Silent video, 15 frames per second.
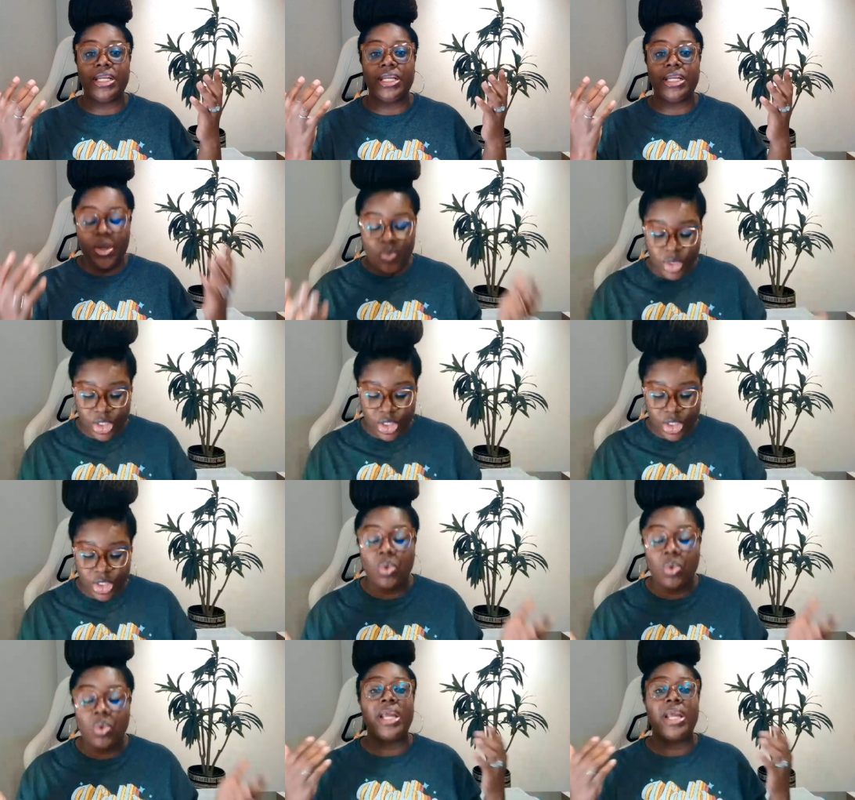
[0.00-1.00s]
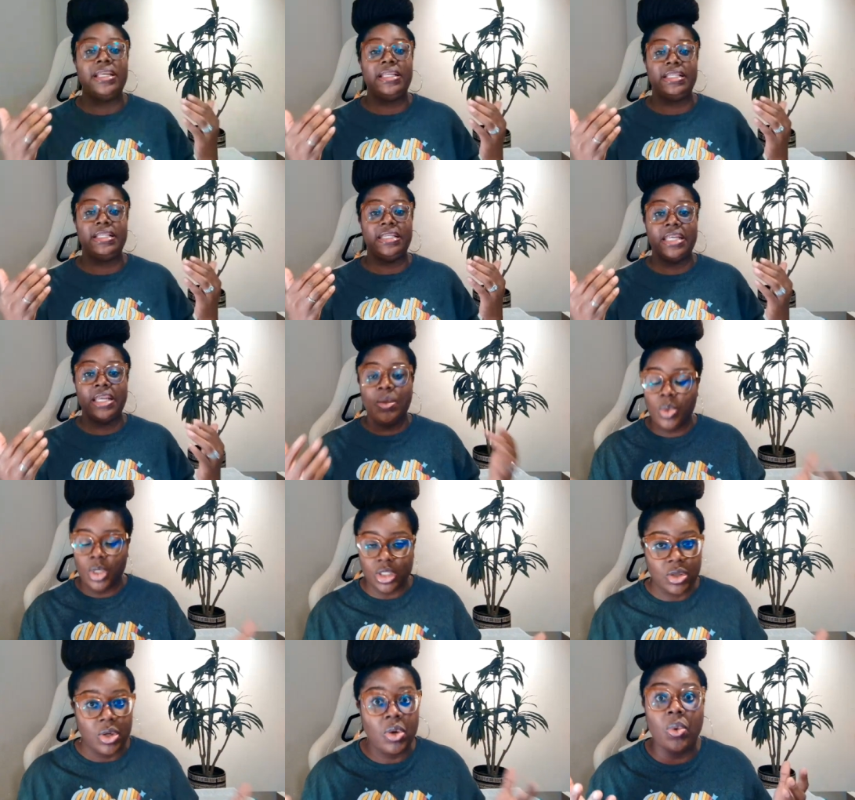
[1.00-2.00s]
It was crazy. It
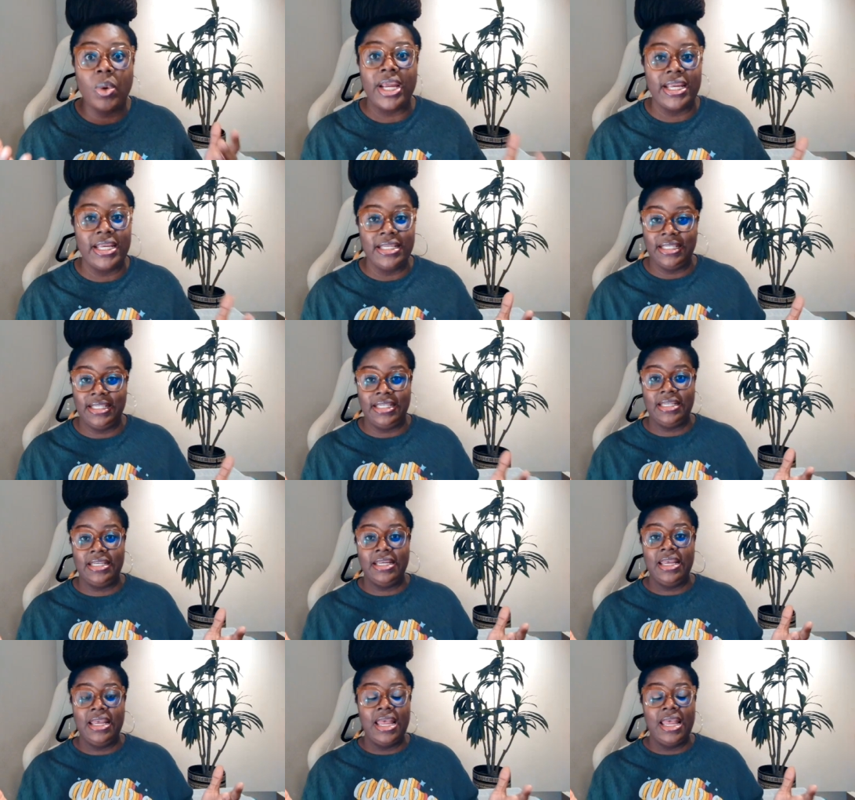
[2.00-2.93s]
was crazy.